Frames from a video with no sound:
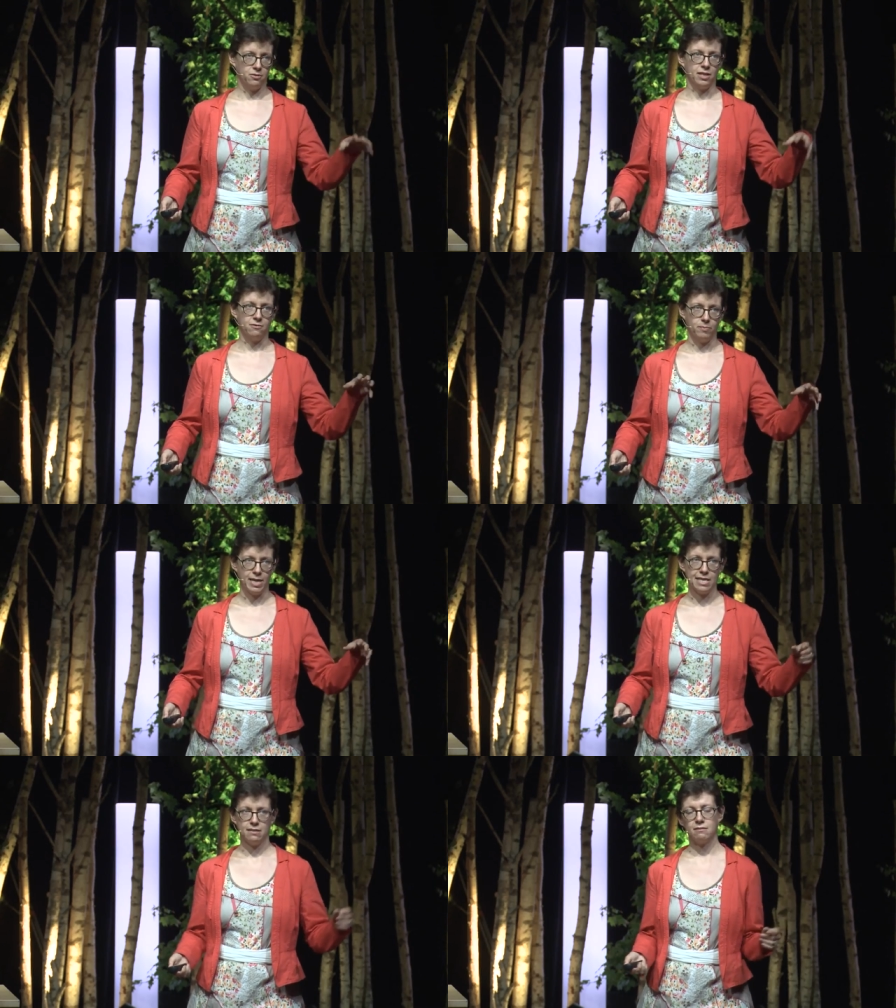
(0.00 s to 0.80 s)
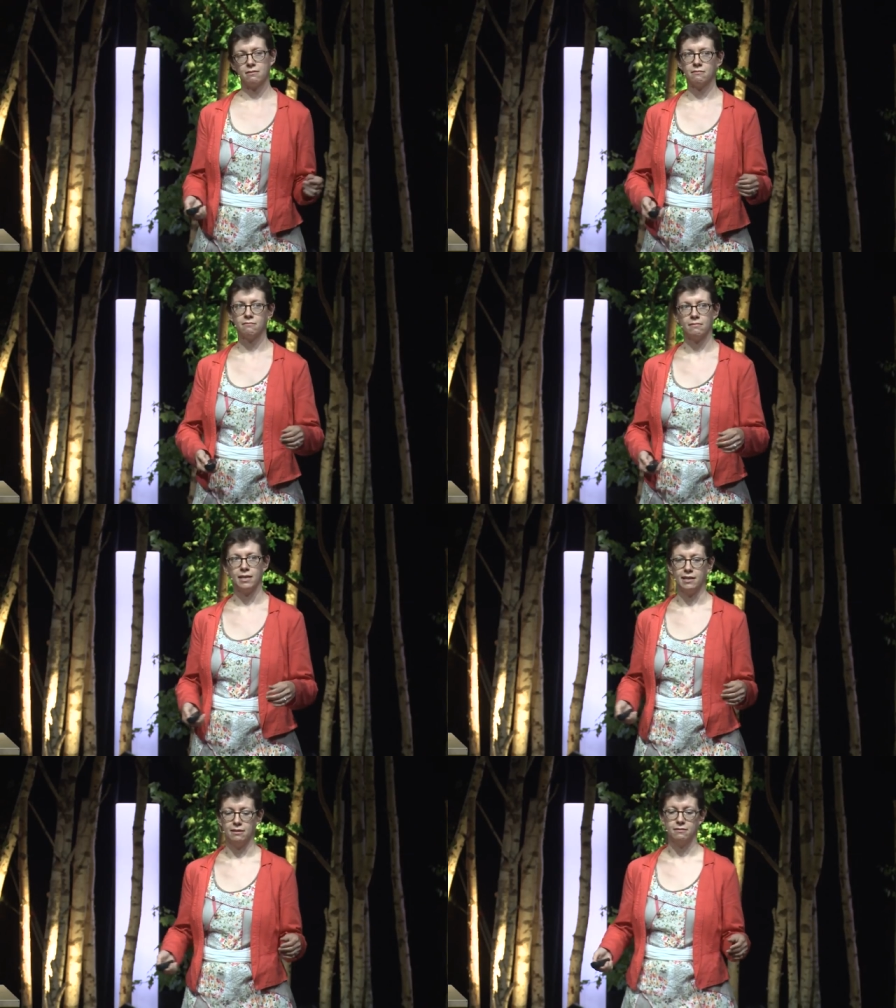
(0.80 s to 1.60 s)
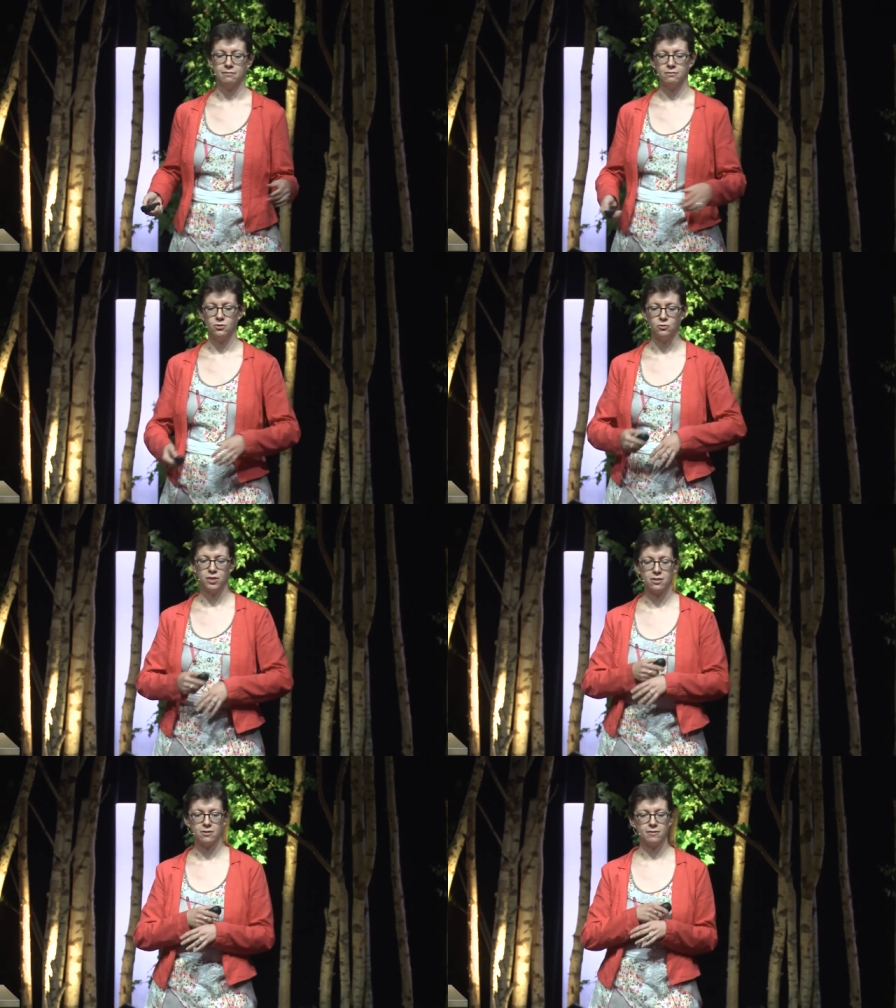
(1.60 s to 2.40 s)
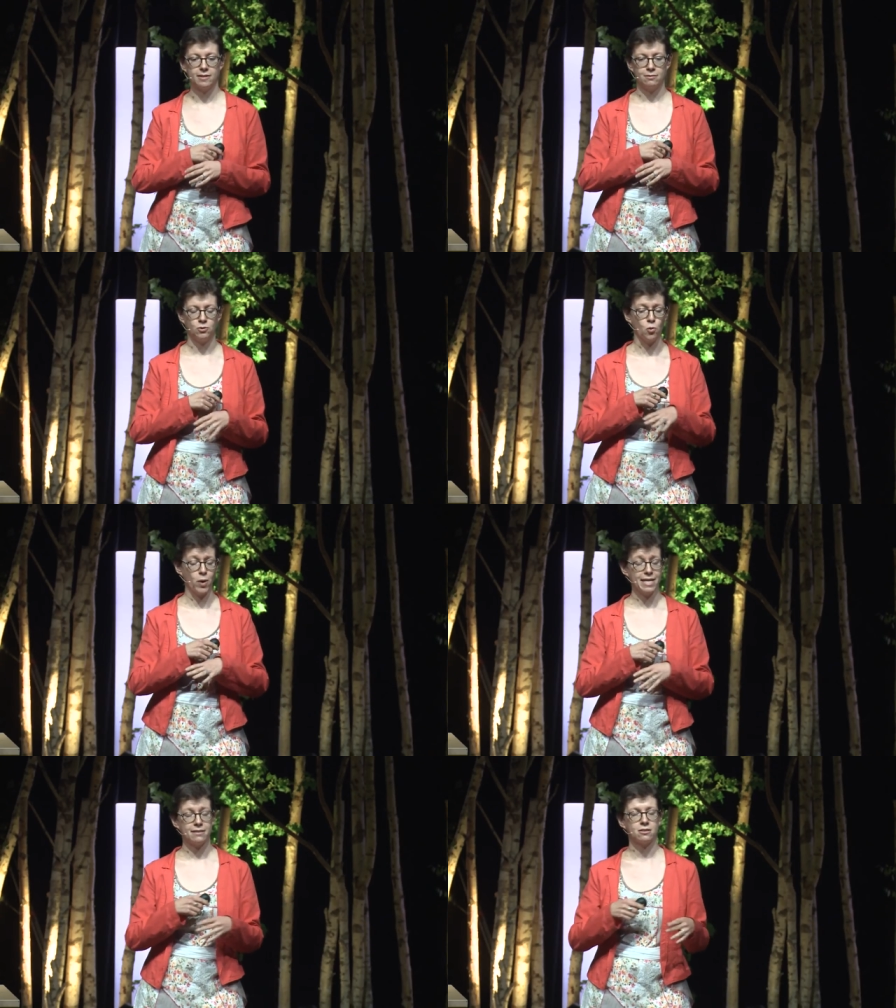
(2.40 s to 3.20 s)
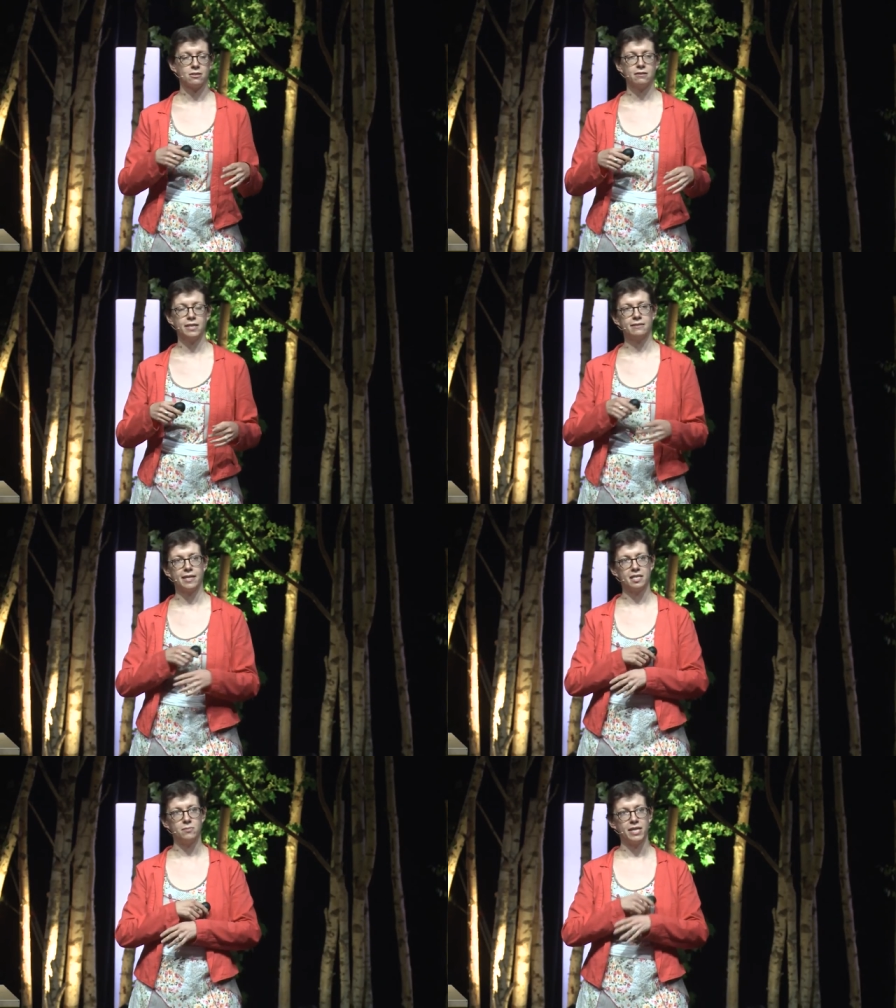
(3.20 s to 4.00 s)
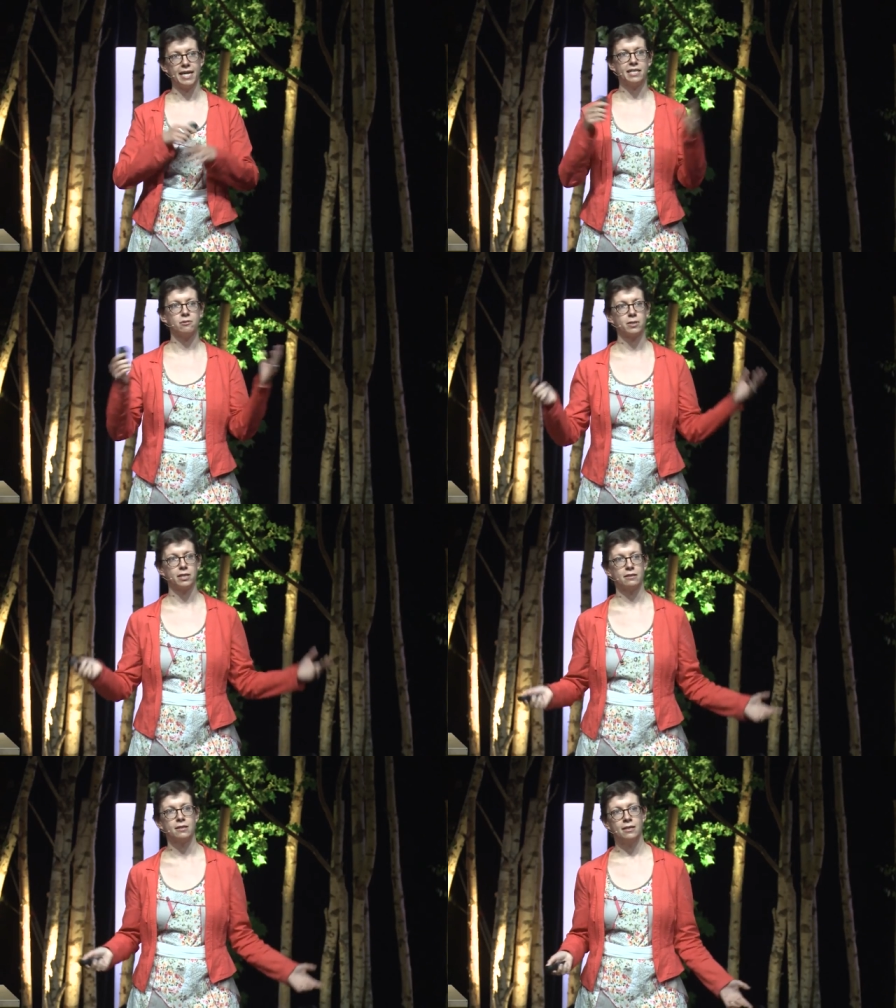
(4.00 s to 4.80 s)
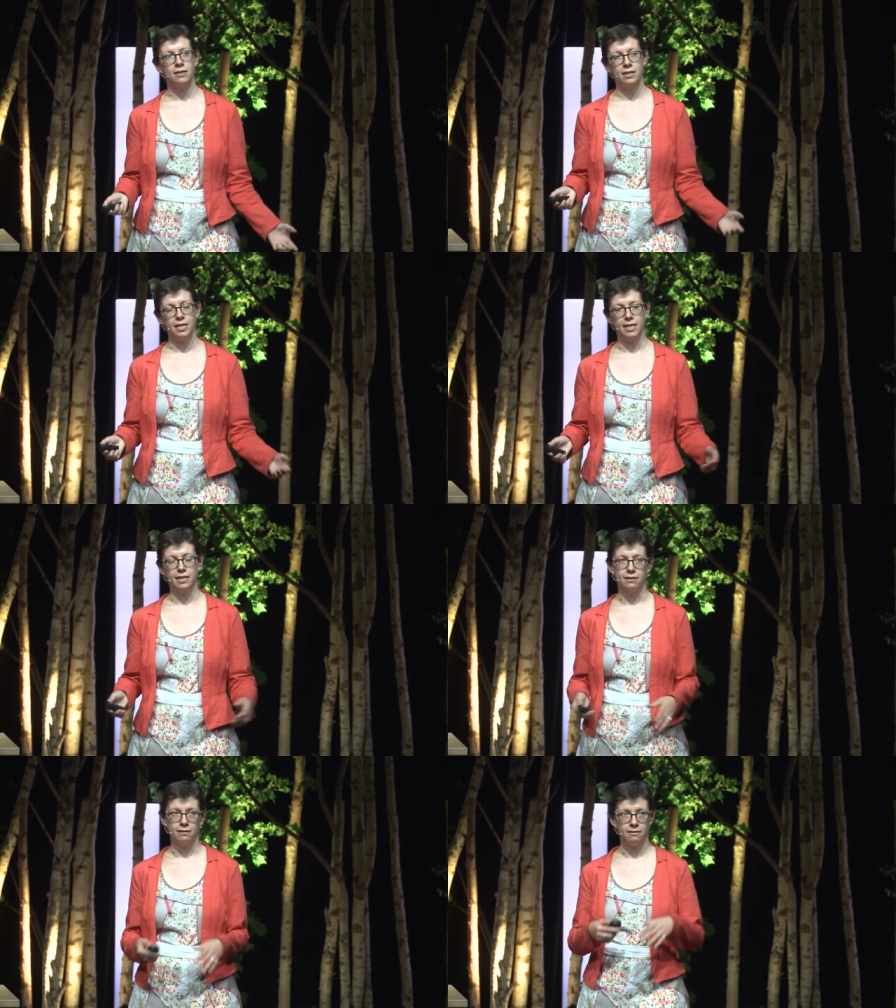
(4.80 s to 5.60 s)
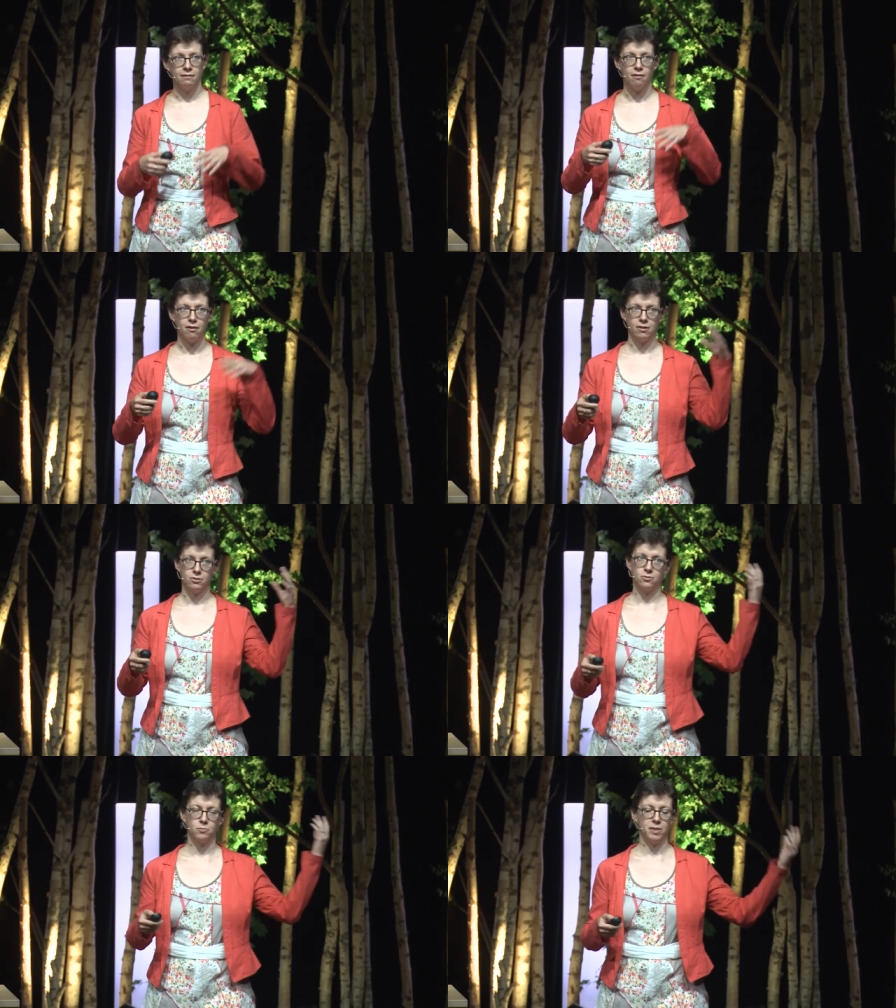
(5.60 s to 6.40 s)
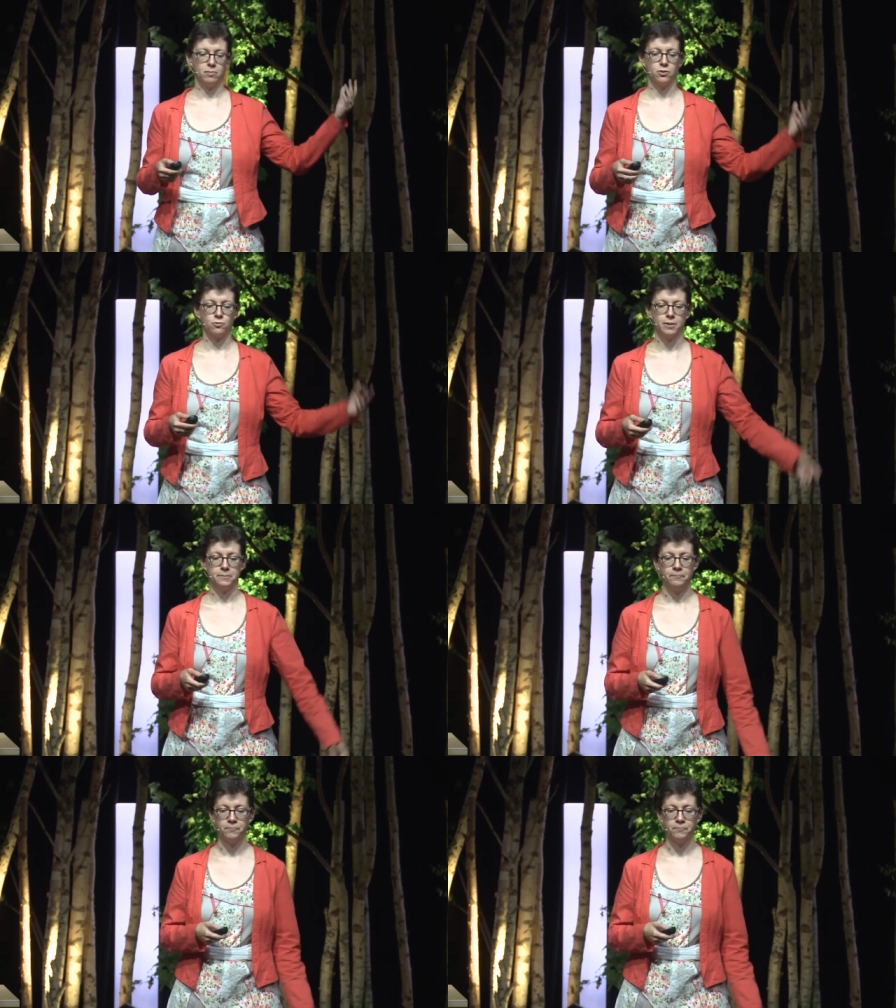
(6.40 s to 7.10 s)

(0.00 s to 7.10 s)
if you have a bias. And your features, your weights, sorry, they can be anywhere in r to the p plus 1.